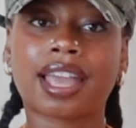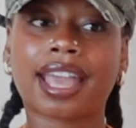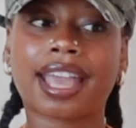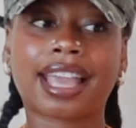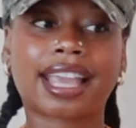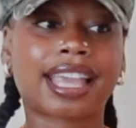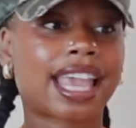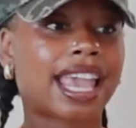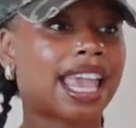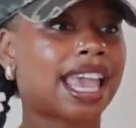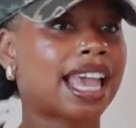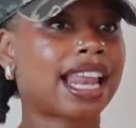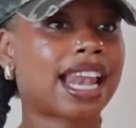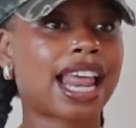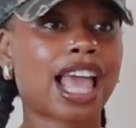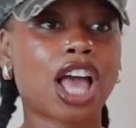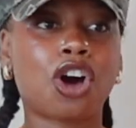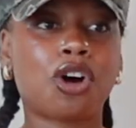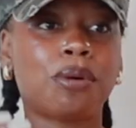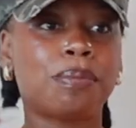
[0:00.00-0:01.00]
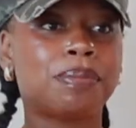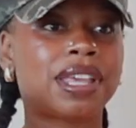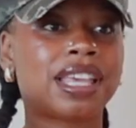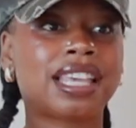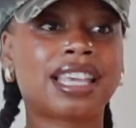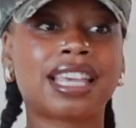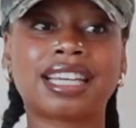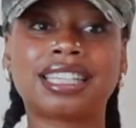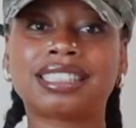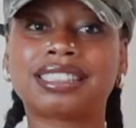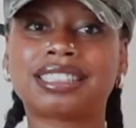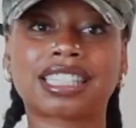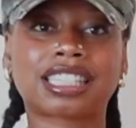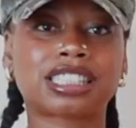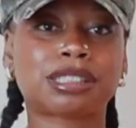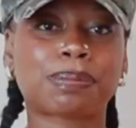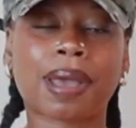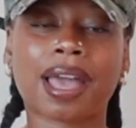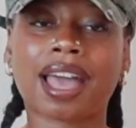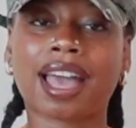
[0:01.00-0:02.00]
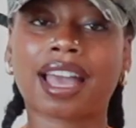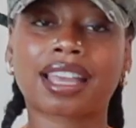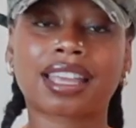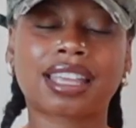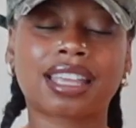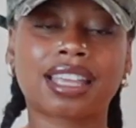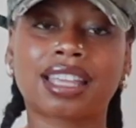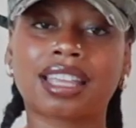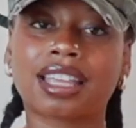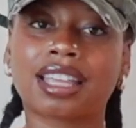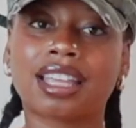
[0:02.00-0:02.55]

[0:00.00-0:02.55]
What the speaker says: It can't help me get a six pack.